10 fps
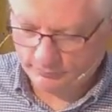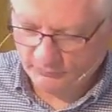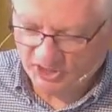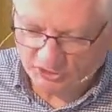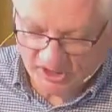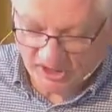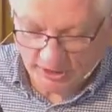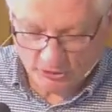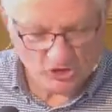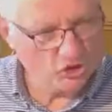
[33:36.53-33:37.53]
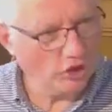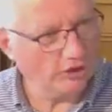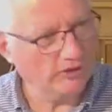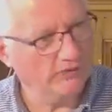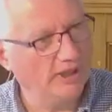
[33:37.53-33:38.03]
Interestingly, there's not
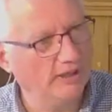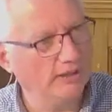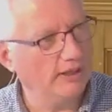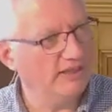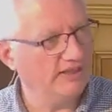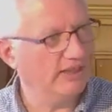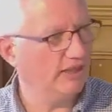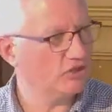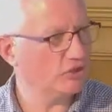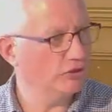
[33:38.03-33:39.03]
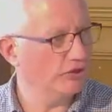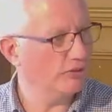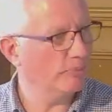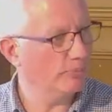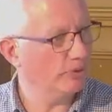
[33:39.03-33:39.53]
even any indication that the
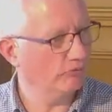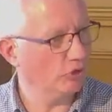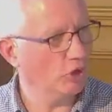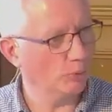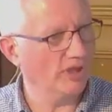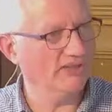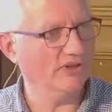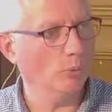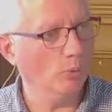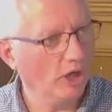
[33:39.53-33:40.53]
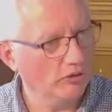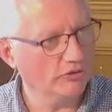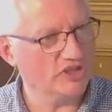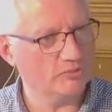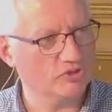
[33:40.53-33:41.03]
people of God were even aware that
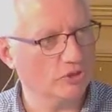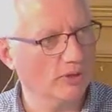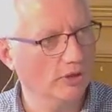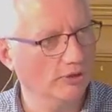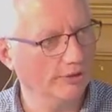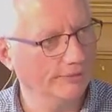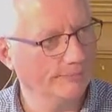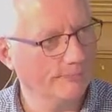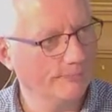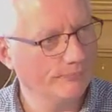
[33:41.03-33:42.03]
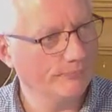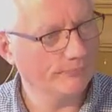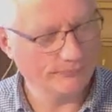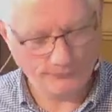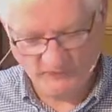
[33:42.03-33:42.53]
this was going on.
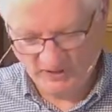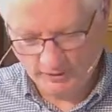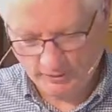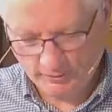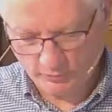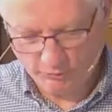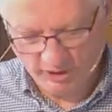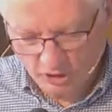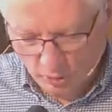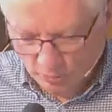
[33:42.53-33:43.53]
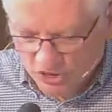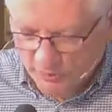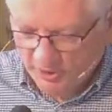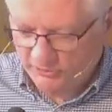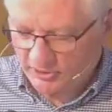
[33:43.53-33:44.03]
We read in Numbers
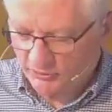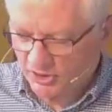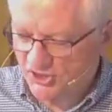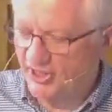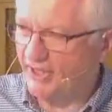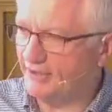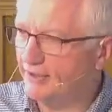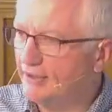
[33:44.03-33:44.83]
23, verse 9,